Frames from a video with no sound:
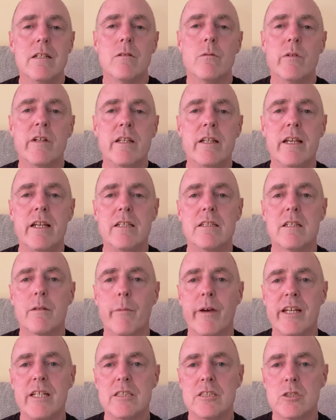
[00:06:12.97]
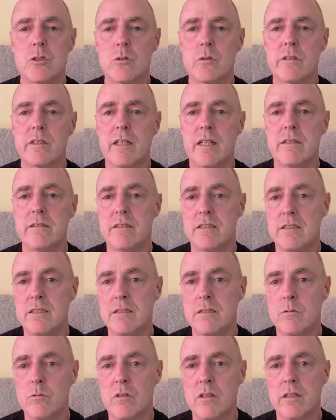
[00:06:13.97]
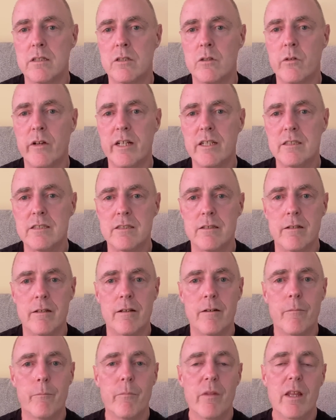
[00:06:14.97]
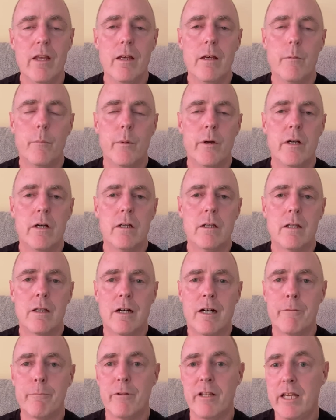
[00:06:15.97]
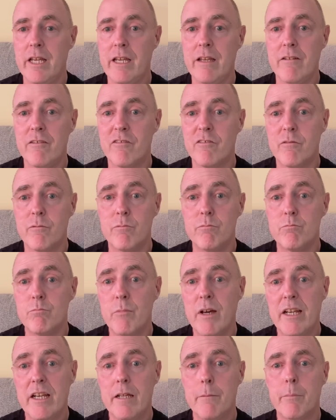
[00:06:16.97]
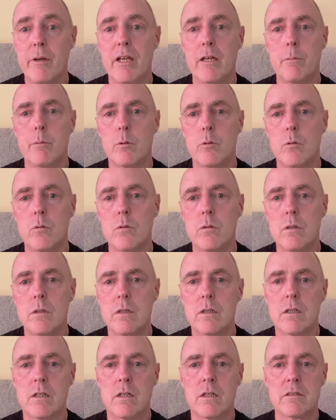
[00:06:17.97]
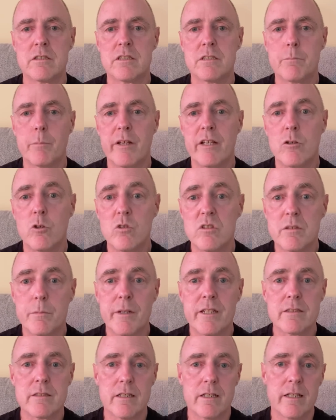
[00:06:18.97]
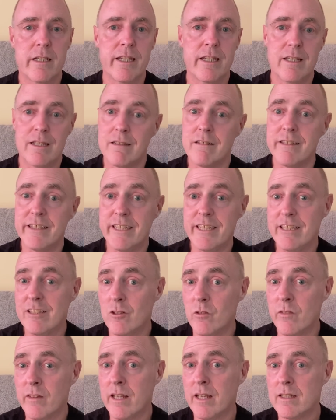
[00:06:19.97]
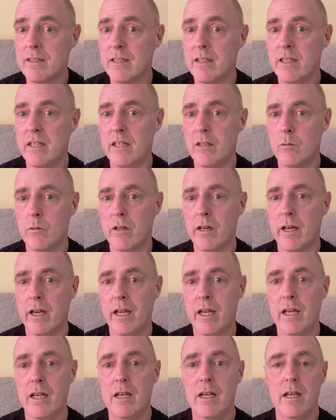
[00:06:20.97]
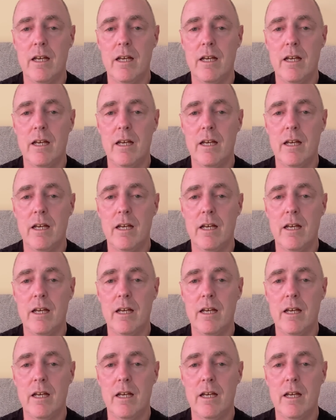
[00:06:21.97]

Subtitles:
We need to make sure it goes in the right direction. But I believe many people are just being automatically guided on that anyway.